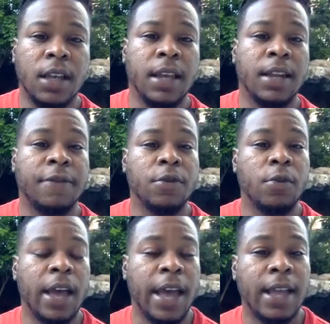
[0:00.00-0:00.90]
And if
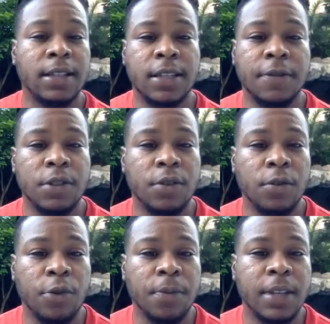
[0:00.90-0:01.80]
you add stuff to the
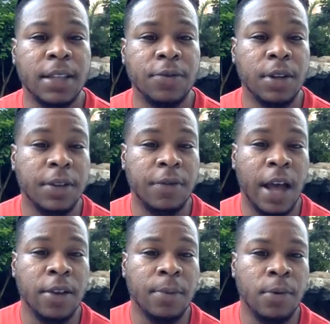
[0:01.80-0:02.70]
group that's really
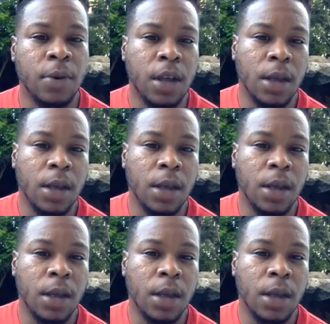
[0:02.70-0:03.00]
valuable,